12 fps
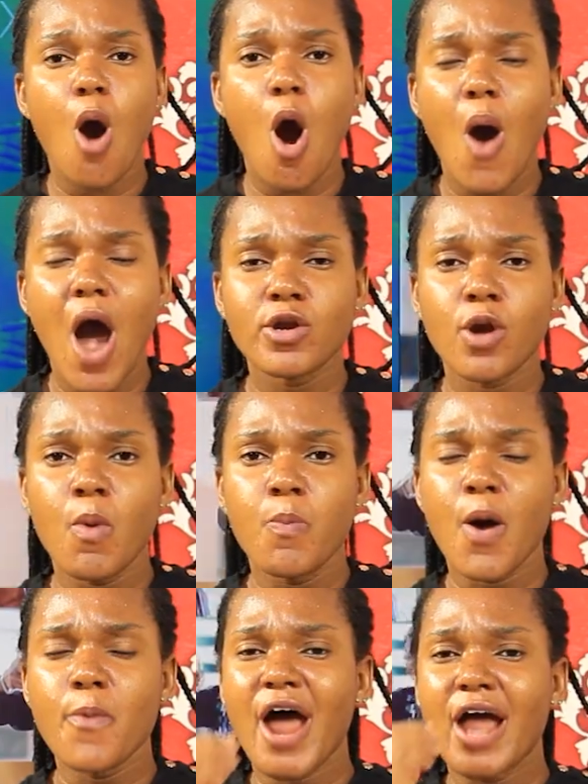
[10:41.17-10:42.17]
I want no
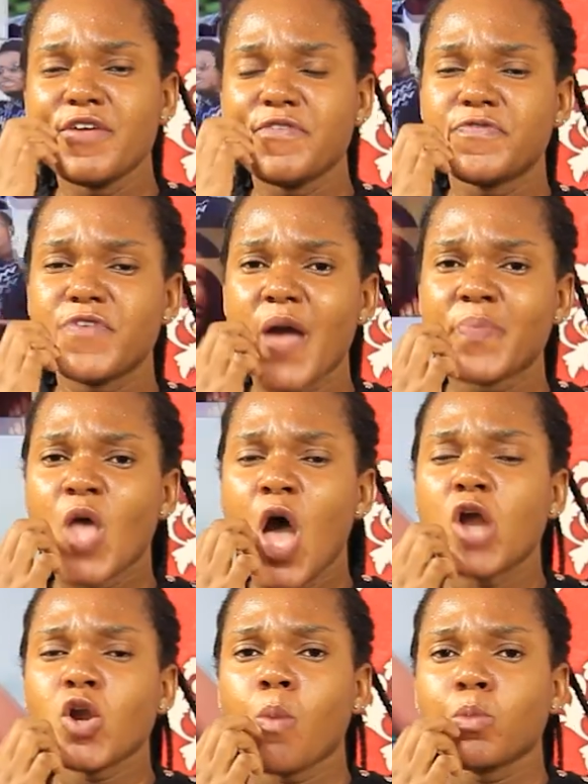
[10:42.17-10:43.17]
more brandy fear,
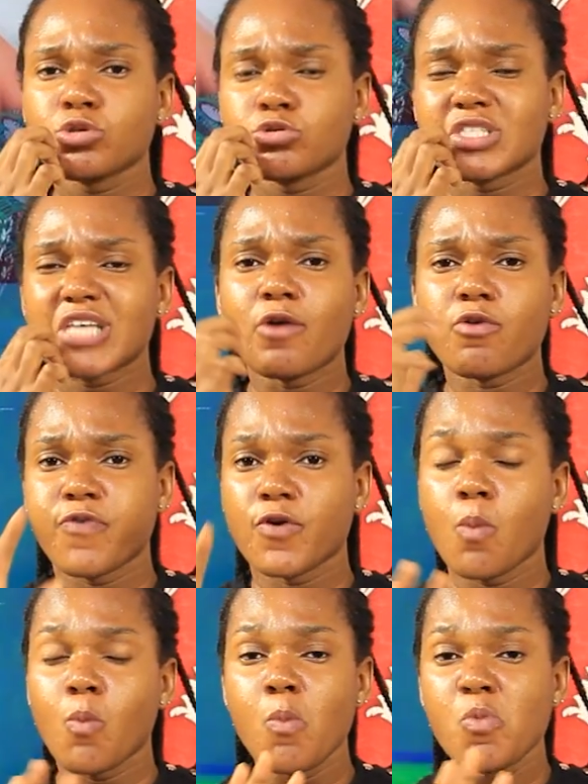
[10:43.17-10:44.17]
and I want to sample from
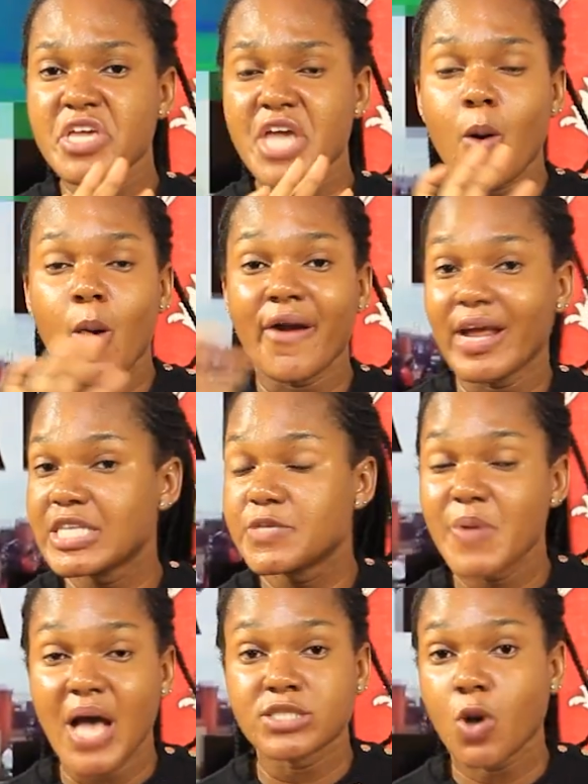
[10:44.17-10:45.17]
a moon here where I'm to
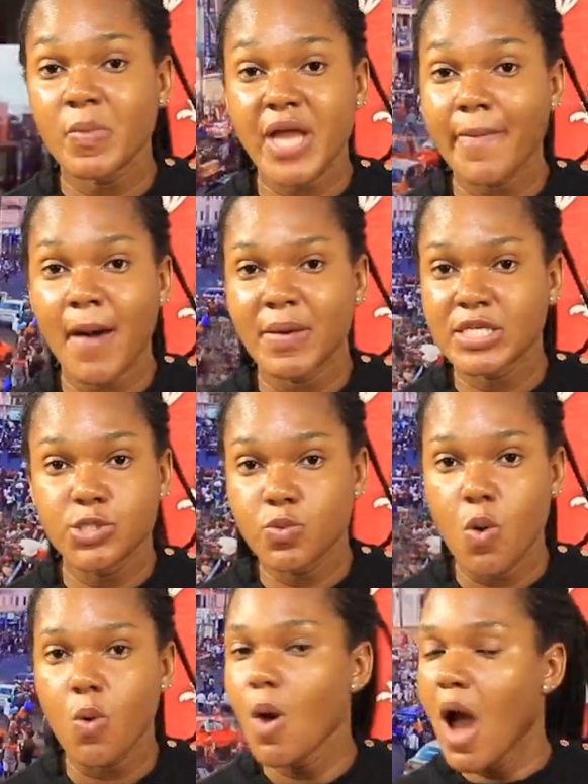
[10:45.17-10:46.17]
be as only about a
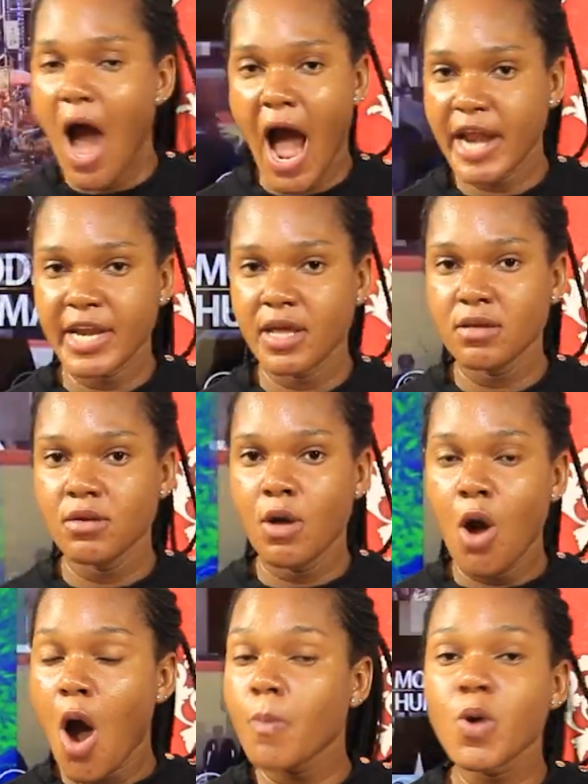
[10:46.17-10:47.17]
chew. Annie,
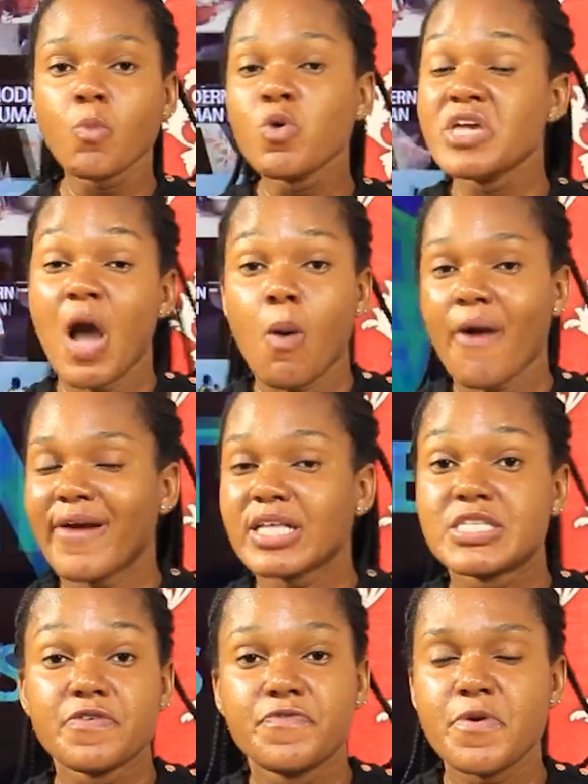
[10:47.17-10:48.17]
a moon here where I'm
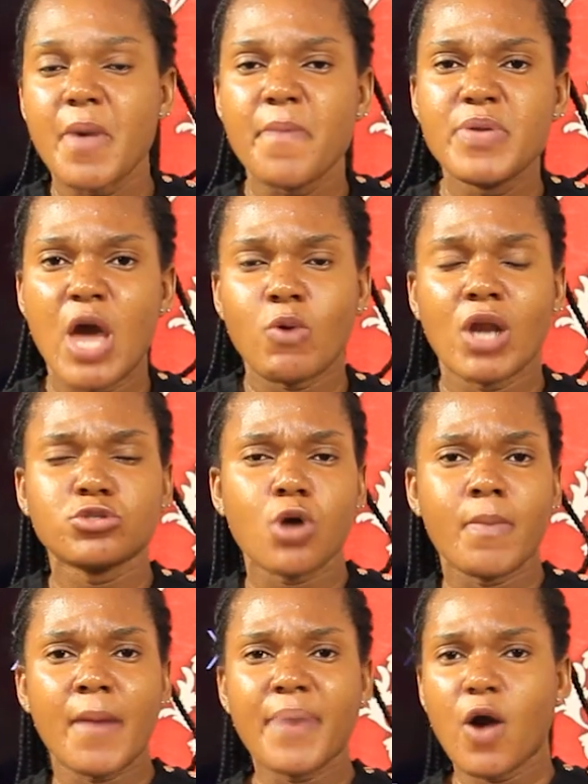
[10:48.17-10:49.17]
to be baby, and
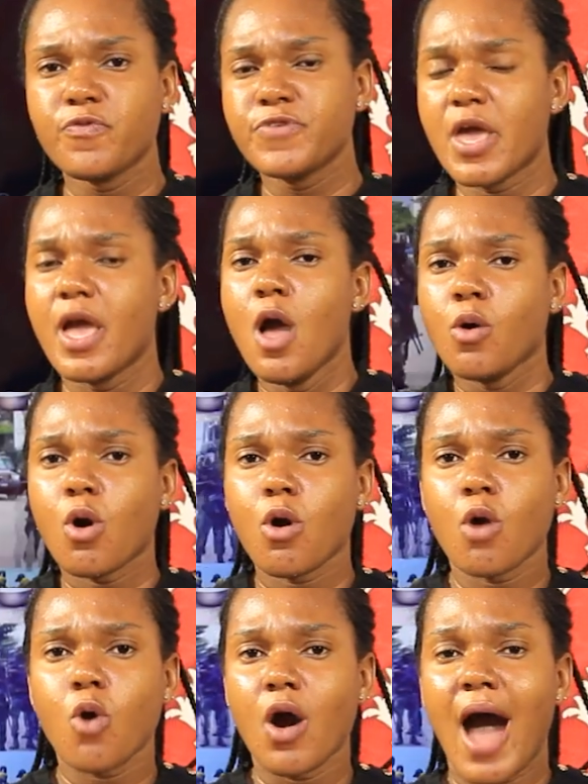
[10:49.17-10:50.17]
also about here,
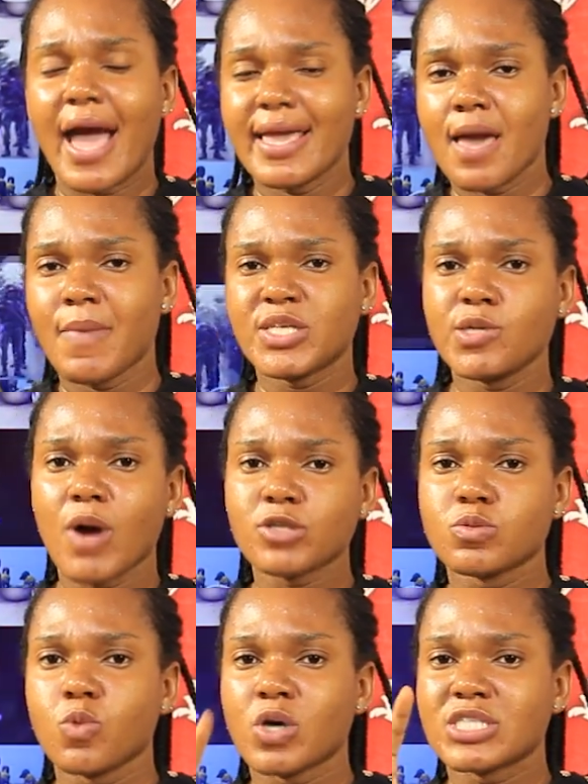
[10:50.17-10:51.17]
or I am a chew out
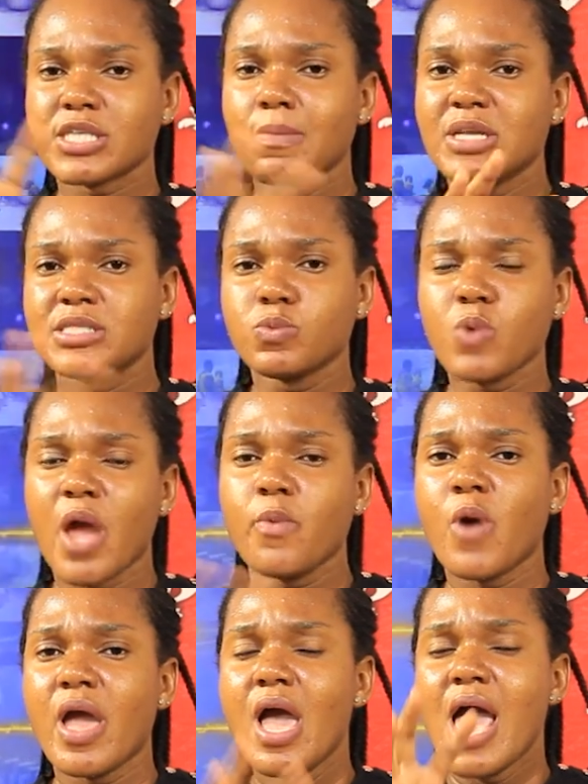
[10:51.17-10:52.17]
to one, some is way
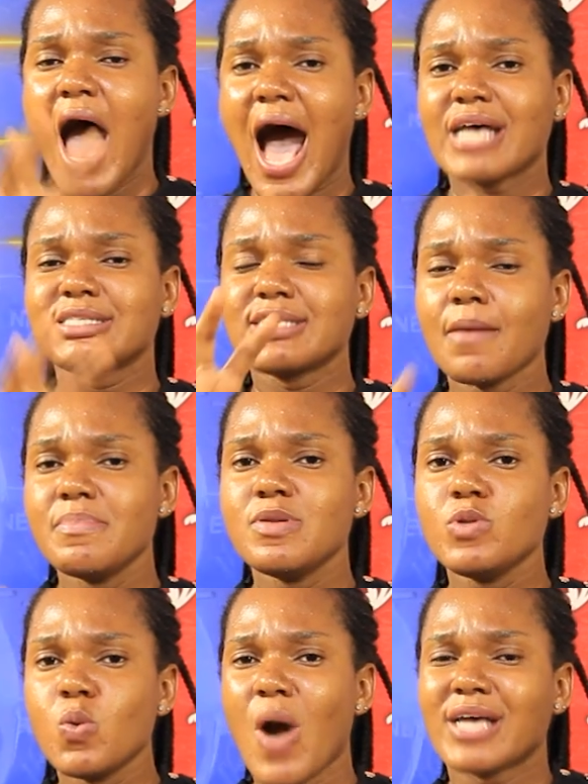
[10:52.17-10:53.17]
way, as some
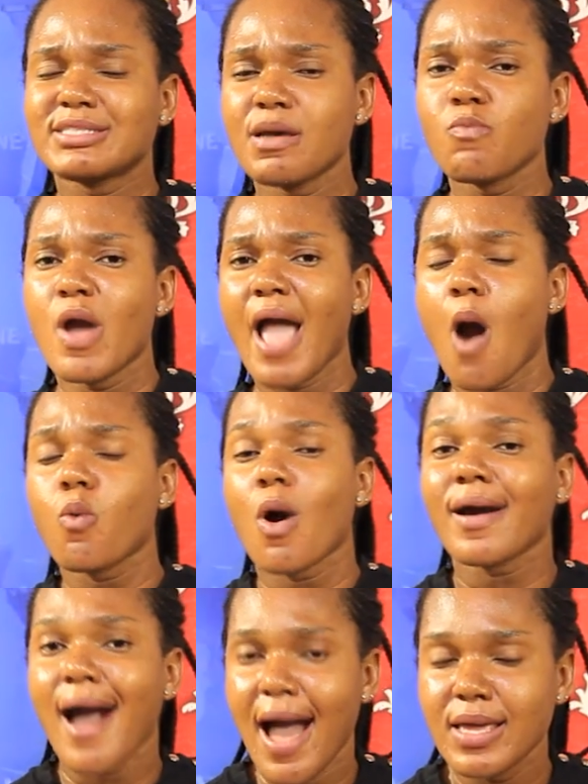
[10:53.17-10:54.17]
you as some way I
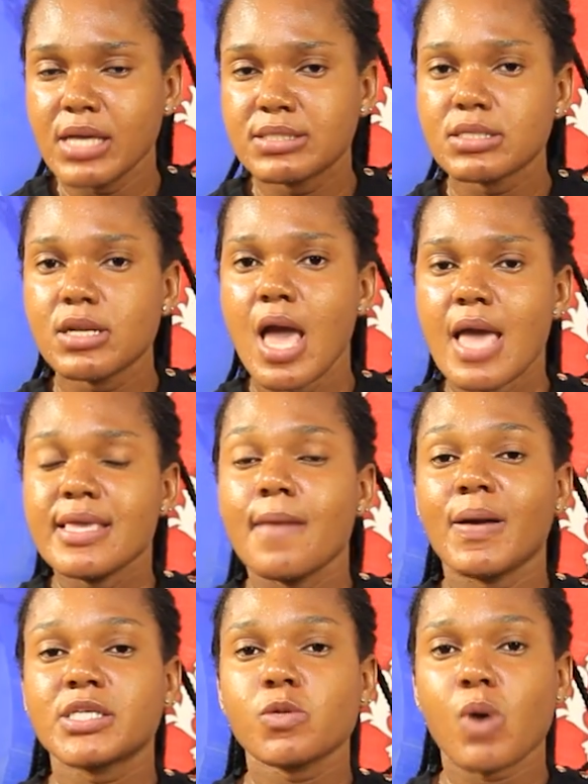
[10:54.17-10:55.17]
will kind you to me, you
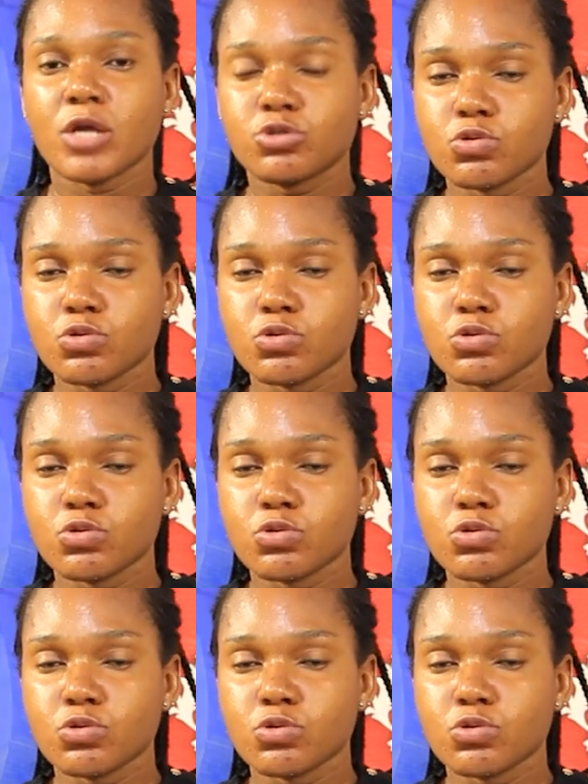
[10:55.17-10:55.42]
better want